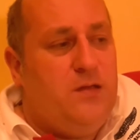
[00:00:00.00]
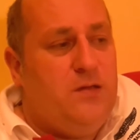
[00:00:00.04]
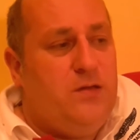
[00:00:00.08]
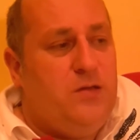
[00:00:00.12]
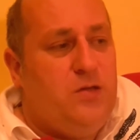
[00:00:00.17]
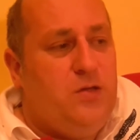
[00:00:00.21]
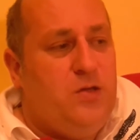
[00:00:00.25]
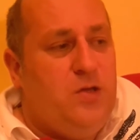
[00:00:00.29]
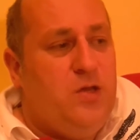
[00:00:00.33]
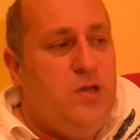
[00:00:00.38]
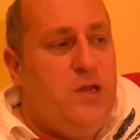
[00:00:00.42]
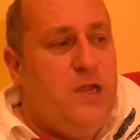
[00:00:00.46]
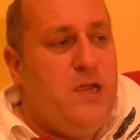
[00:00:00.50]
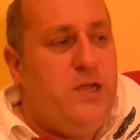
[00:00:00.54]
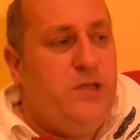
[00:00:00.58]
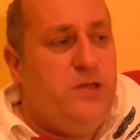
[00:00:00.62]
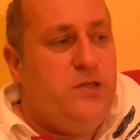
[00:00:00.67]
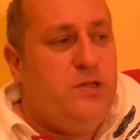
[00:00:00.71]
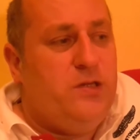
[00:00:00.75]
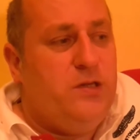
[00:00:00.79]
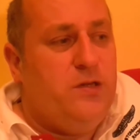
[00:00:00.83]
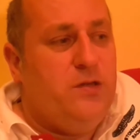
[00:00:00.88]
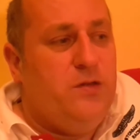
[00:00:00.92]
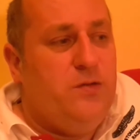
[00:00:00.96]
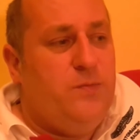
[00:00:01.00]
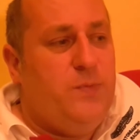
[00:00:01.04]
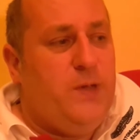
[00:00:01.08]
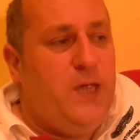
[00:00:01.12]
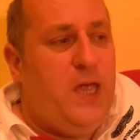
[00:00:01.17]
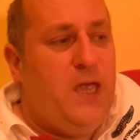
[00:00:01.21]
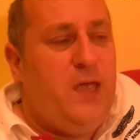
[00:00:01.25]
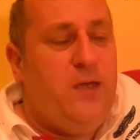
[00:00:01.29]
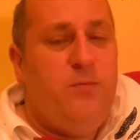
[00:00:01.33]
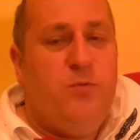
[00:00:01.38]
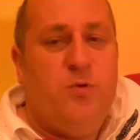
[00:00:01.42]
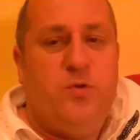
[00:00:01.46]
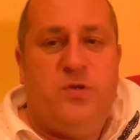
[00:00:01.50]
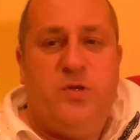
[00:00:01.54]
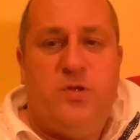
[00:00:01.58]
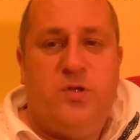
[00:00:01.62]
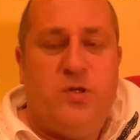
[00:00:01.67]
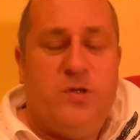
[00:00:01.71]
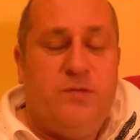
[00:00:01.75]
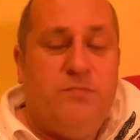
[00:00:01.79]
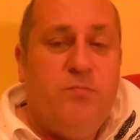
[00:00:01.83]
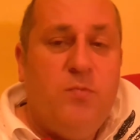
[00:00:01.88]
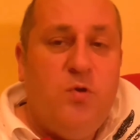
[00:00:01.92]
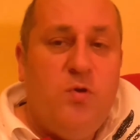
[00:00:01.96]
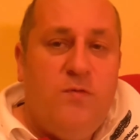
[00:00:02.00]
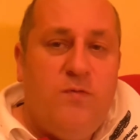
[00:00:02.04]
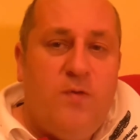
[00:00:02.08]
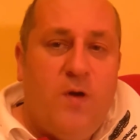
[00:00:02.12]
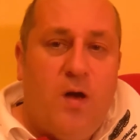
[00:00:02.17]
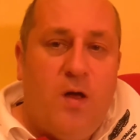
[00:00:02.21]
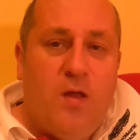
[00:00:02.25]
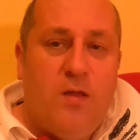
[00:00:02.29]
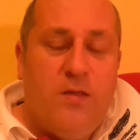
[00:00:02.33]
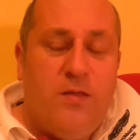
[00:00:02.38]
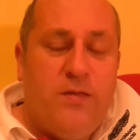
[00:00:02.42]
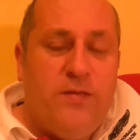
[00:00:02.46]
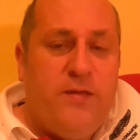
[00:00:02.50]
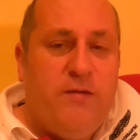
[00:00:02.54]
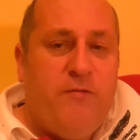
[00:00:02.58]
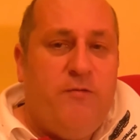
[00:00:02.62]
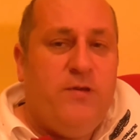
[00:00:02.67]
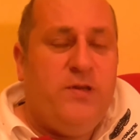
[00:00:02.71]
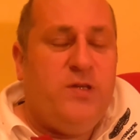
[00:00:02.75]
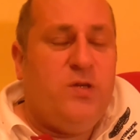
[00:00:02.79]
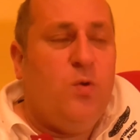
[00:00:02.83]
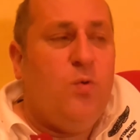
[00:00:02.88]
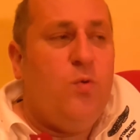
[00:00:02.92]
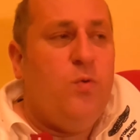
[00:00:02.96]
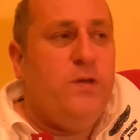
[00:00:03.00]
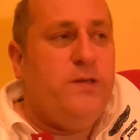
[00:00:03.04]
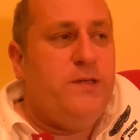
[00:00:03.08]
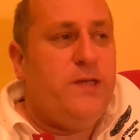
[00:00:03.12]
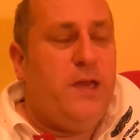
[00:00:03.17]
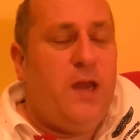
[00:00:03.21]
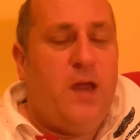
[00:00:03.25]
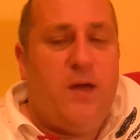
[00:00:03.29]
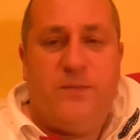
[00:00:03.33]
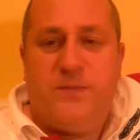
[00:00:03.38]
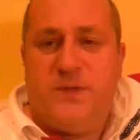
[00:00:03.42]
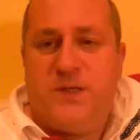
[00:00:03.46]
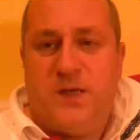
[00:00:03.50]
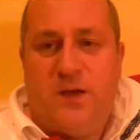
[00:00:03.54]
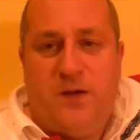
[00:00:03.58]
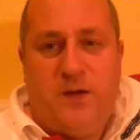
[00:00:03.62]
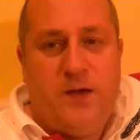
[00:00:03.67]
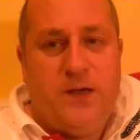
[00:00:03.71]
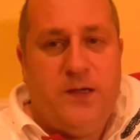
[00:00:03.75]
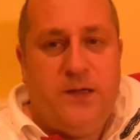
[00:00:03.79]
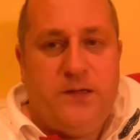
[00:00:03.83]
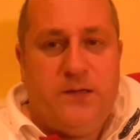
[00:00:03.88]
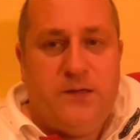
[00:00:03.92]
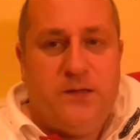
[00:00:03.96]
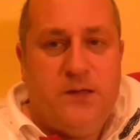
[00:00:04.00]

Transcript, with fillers: You need to be able to just move on. There is always an upside.